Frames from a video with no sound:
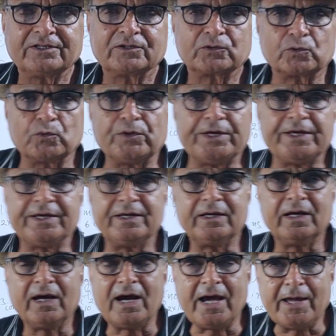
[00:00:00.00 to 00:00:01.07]

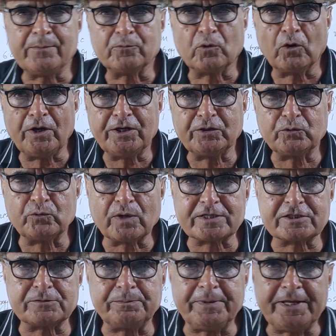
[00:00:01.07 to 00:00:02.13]
Today I am going to
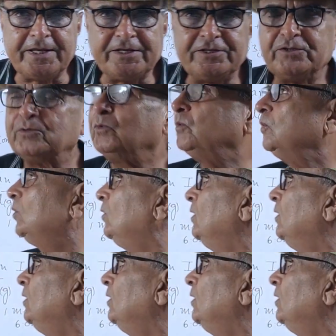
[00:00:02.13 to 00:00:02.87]
explain you